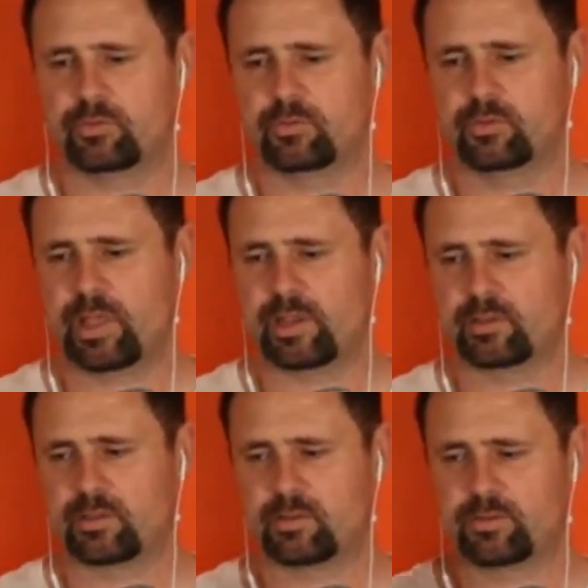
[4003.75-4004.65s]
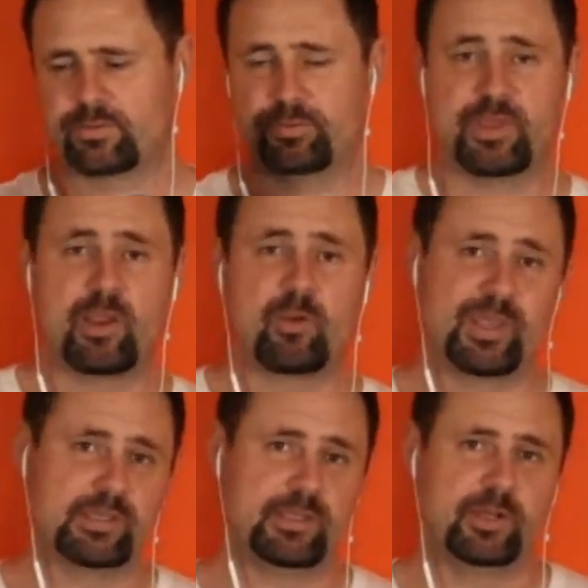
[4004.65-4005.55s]
like they were big,
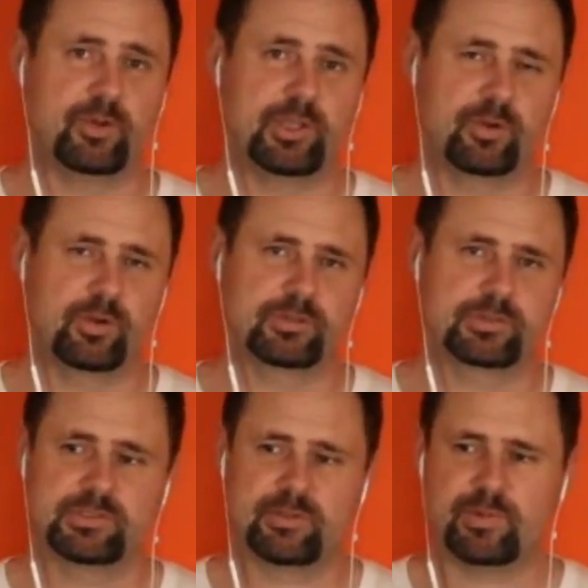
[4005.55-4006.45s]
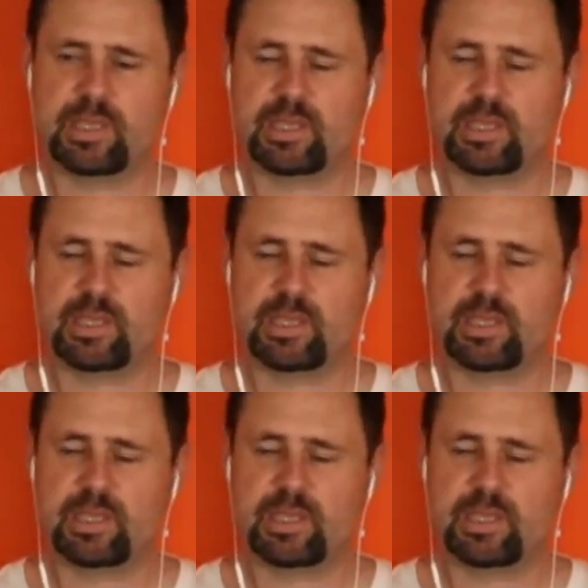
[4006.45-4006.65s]
heroes to me.